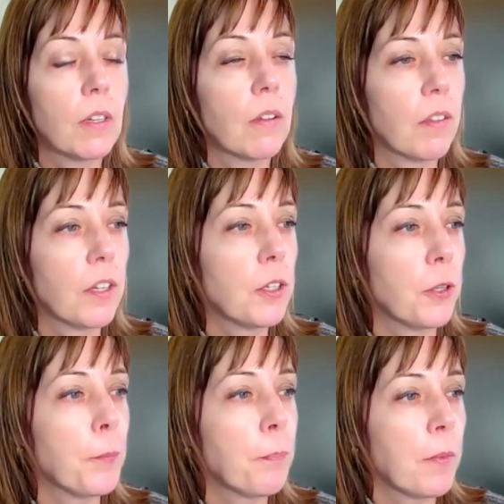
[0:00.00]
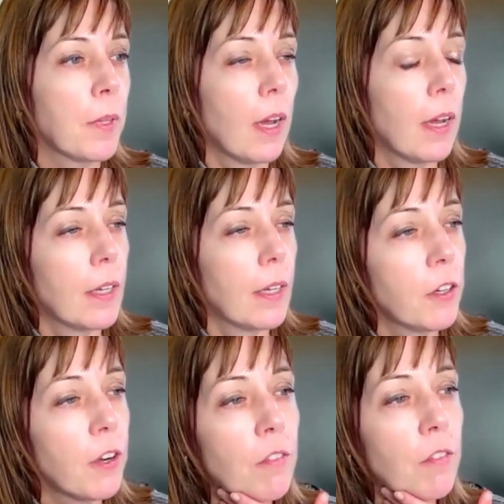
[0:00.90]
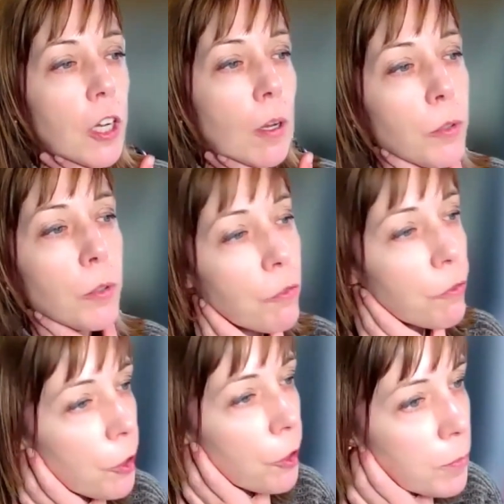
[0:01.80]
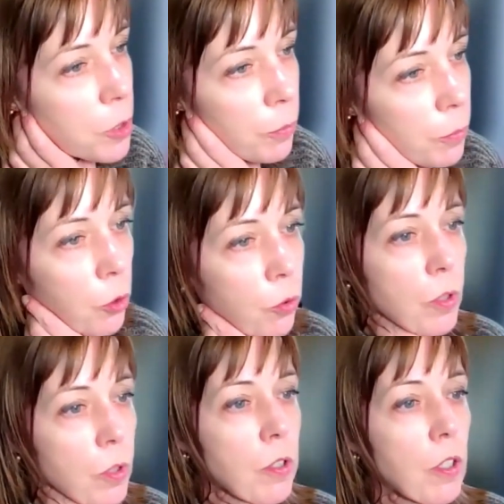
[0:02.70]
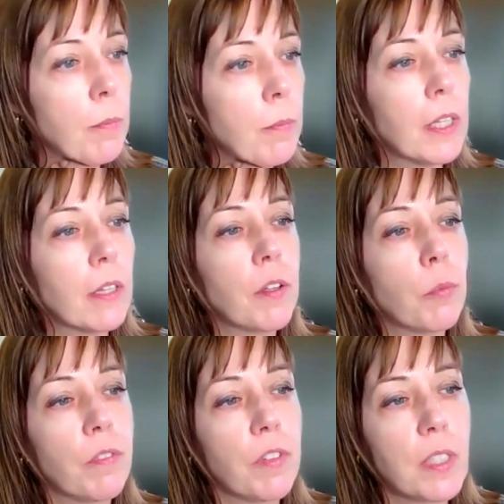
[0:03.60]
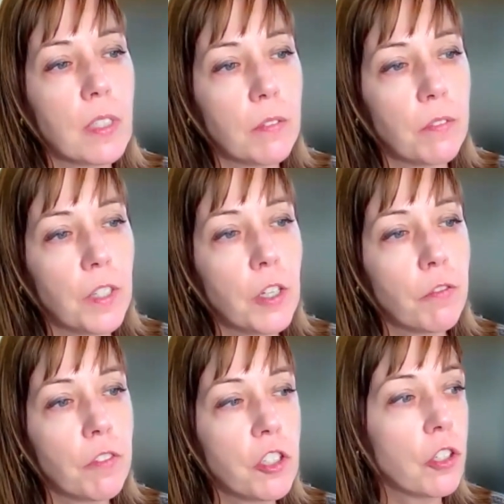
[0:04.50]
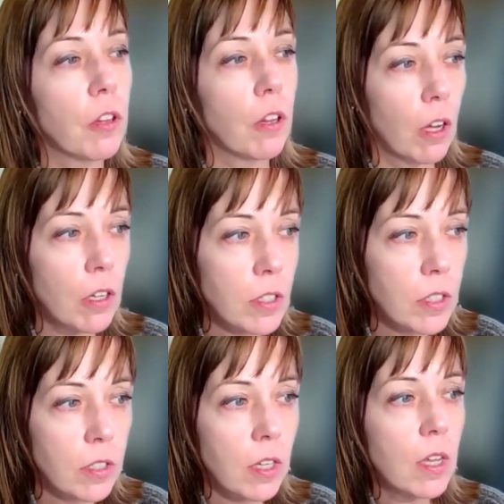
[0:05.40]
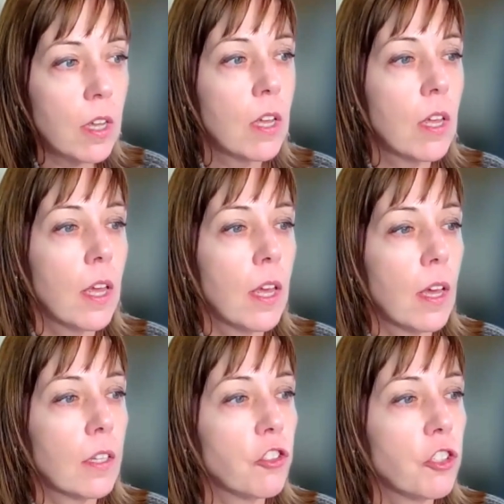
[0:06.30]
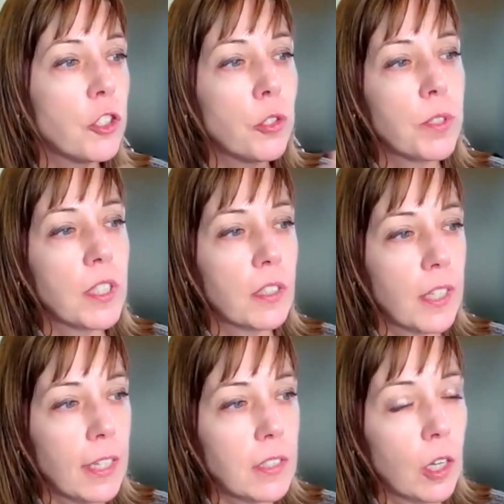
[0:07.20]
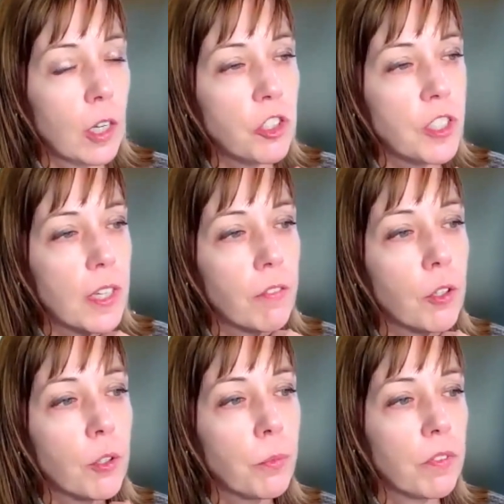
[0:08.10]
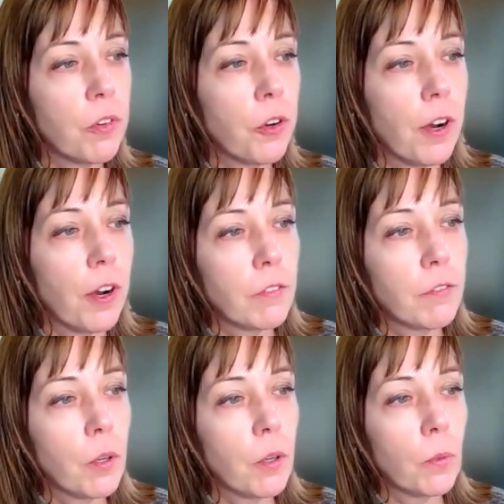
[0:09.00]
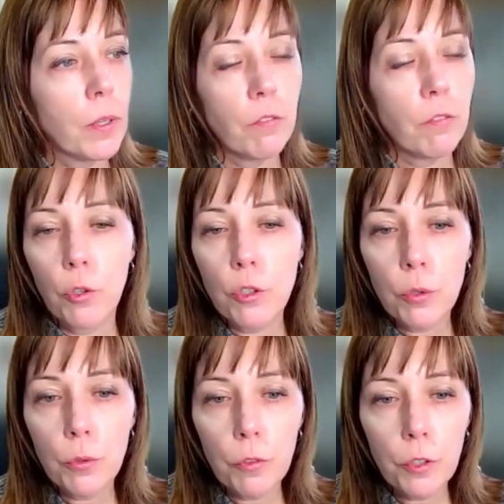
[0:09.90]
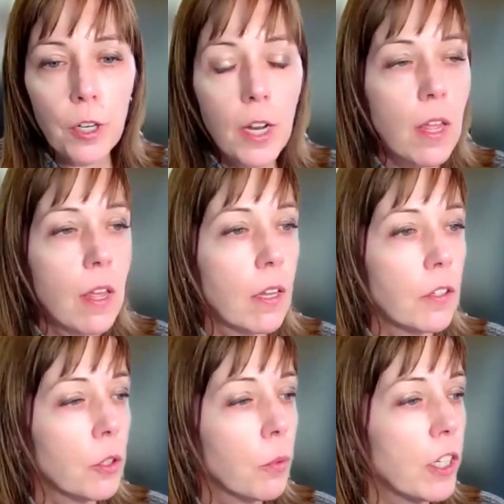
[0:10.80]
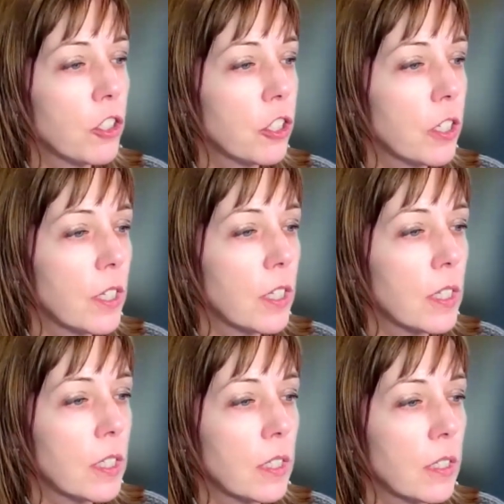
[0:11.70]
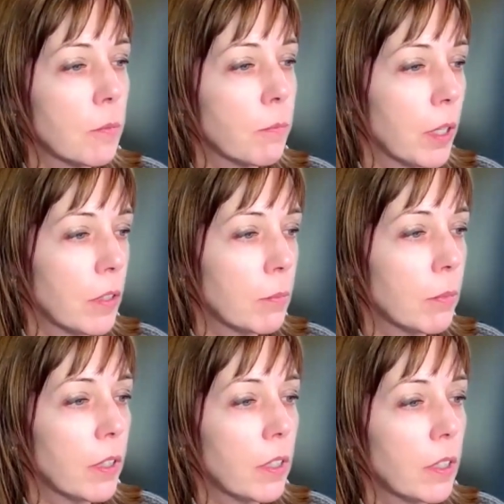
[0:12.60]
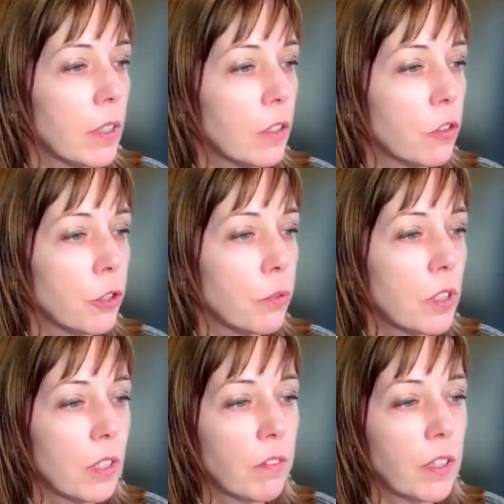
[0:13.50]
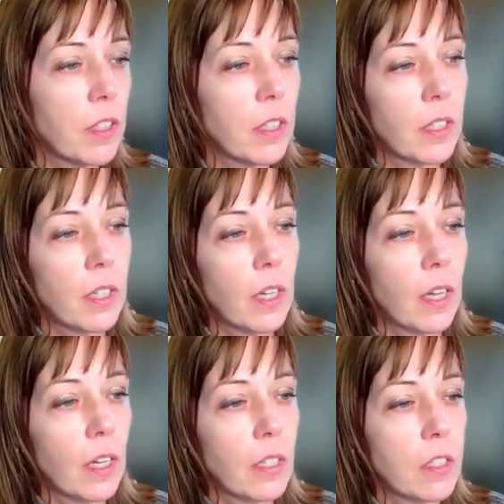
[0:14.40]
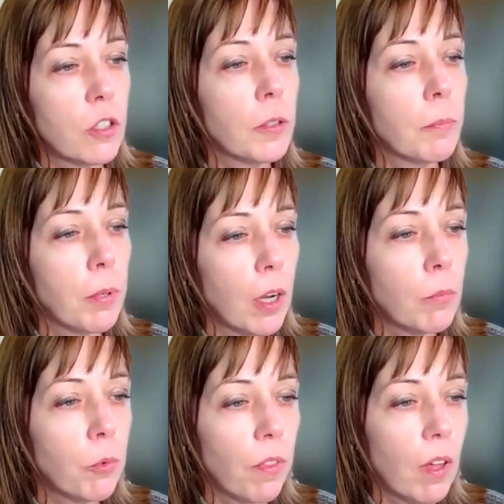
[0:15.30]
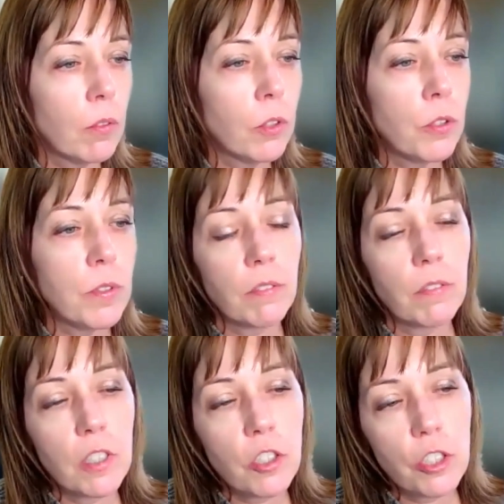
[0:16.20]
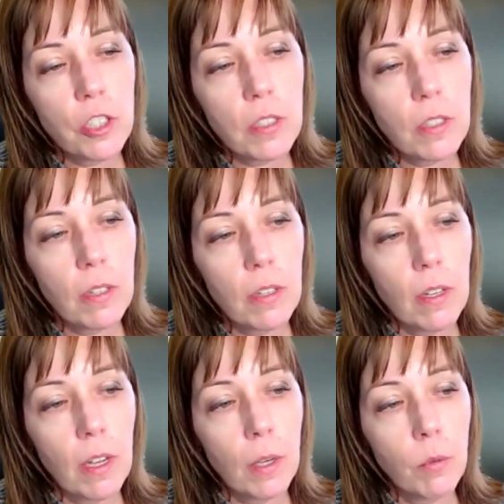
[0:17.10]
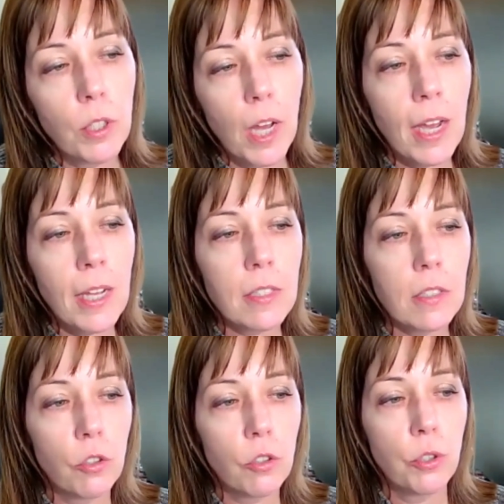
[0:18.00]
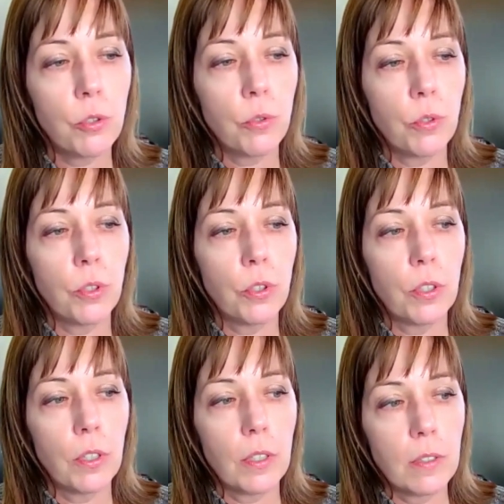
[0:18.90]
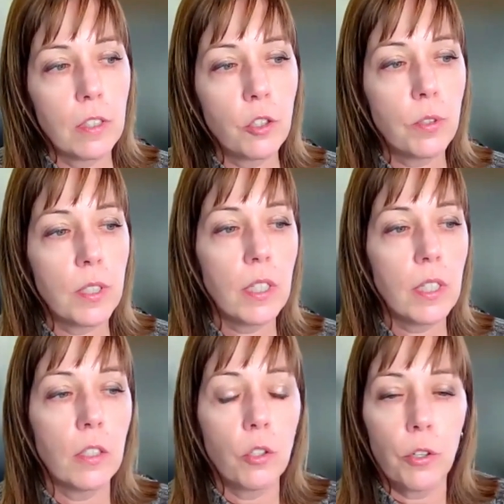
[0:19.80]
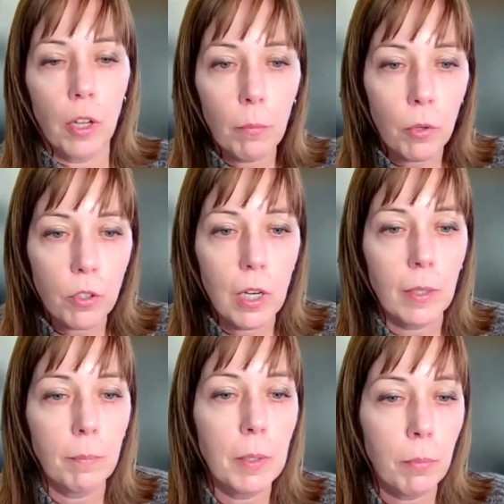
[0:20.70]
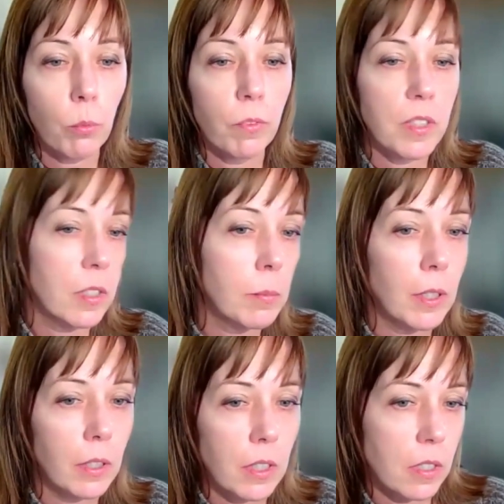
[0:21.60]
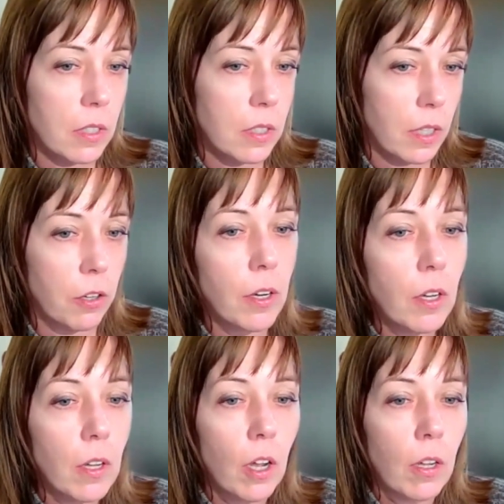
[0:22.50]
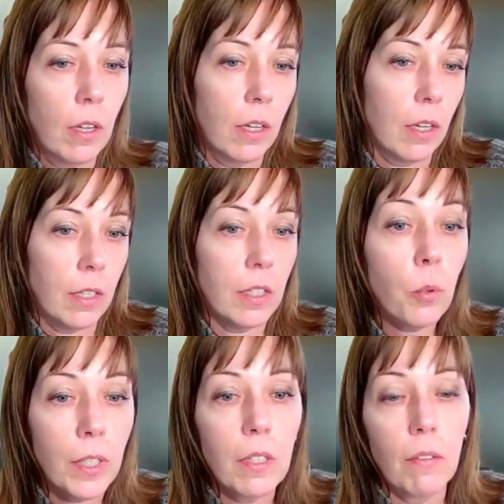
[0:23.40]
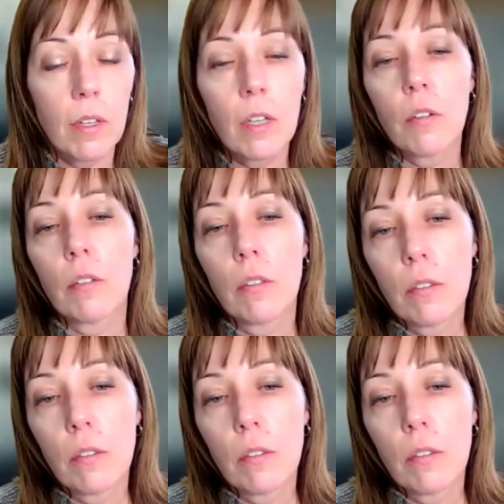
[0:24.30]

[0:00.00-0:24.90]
Thank you. And here I have a comment from someone who's been living with a severe vision loss, and she's using a Dexcom G7 with her iPhone and voiceover. And the question is it possibly to use safely an insulin pump without using vision? And I would ask, did you see in your numbers, like people with disabilities, is there inequity in there?